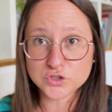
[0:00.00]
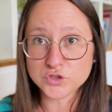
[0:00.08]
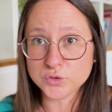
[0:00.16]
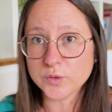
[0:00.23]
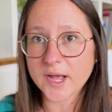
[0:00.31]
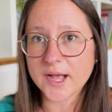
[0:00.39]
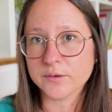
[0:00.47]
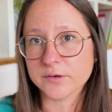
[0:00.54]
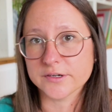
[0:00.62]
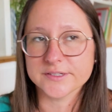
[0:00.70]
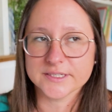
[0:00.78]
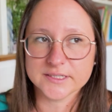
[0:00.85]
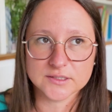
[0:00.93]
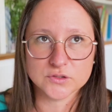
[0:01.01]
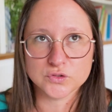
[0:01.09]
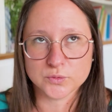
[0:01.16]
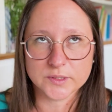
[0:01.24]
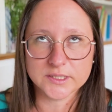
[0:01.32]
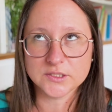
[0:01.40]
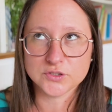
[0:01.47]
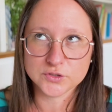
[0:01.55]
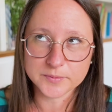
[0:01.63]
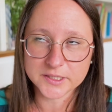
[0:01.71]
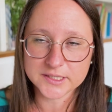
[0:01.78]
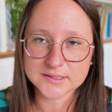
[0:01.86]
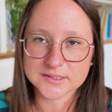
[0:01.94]
2 hours and 22
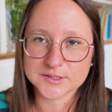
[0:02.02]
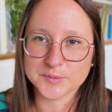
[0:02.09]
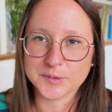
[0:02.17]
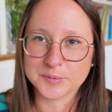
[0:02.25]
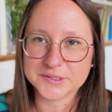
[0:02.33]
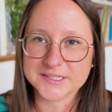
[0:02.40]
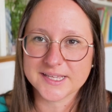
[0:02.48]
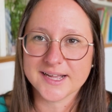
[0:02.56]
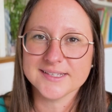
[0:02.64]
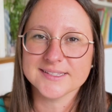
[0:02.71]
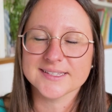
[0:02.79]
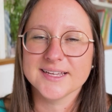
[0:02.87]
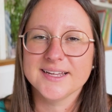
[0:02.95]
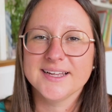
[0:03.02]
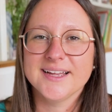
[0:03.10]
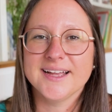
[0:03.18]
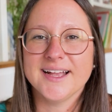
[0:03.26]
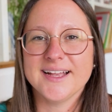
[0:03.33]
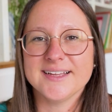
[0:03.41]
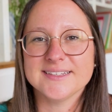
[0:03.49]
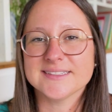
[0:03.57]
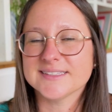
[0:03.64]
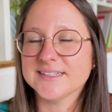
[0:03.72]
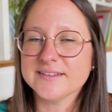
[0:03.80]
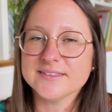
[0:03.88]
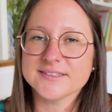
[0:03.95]
minutes to be precise, and it's not the